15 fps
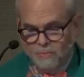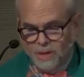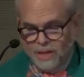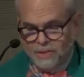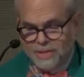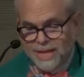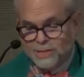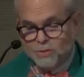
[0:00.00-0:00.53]

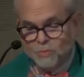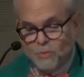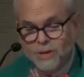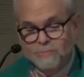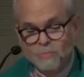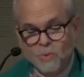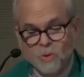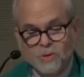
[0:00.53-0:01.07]
That's
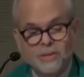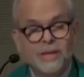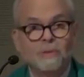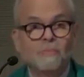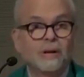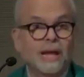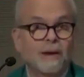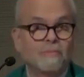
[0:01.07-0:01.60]
one more than
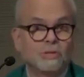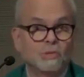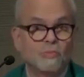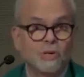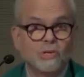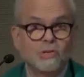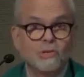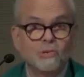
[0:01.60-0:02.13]
when I was
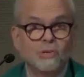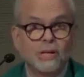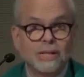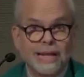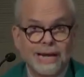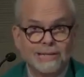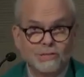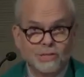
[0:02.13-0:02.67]
with you the
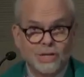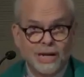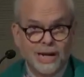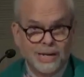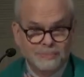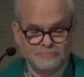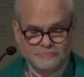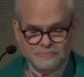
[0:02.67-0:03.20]
last
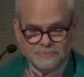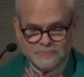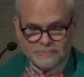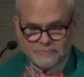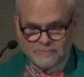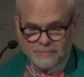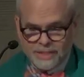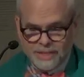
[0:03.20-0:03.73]
time.
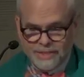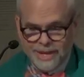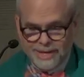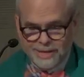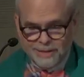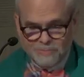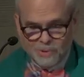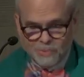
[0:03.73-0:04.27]
That
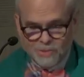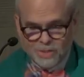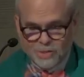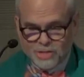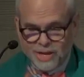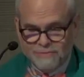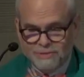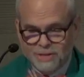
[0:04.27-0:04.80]
number was
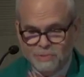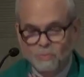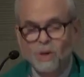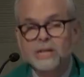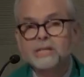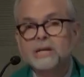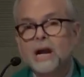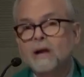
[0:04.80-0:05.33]
seven.
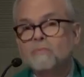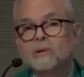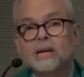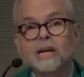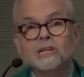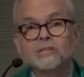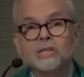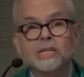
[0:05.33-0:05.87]
One
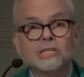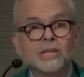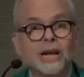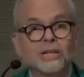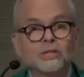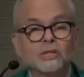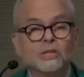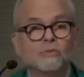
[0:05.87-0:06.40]
congregation has
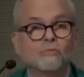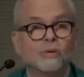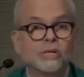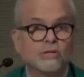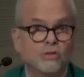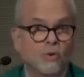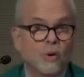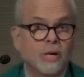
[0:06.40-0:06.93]
actually
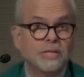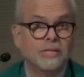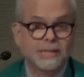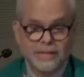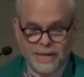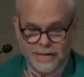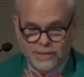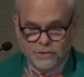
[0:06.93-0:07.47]
rejoined the
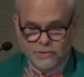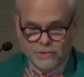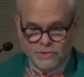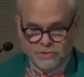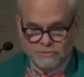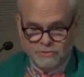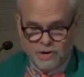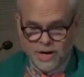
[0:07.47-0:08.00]
United
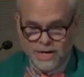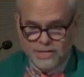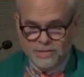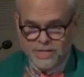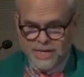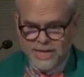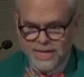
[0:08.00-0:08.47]
Church of Christ,